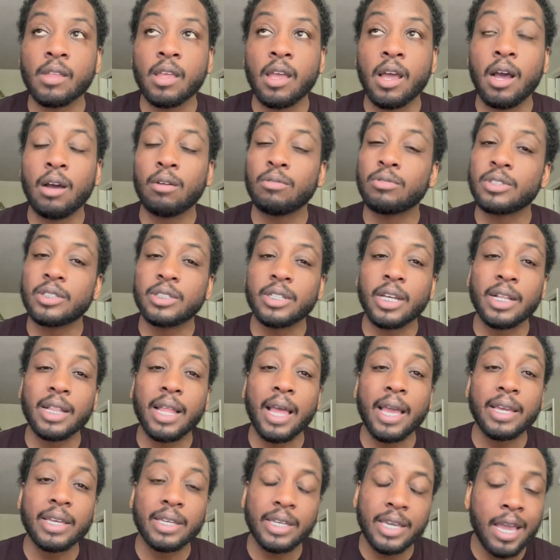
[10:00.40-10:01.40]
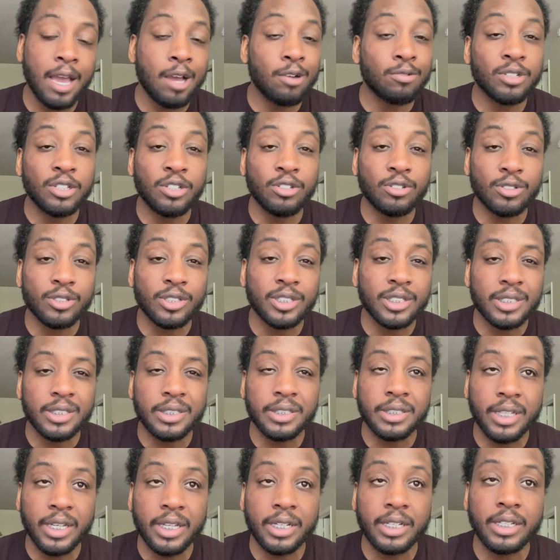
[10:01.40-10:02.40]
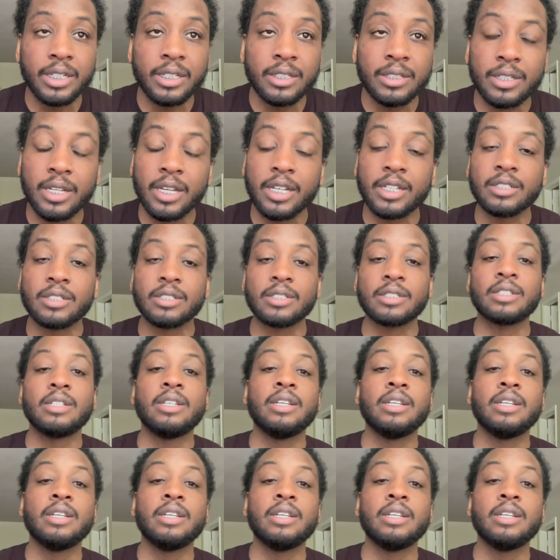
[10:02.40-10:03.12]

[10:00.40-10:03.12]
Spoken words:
I would say like county or city that's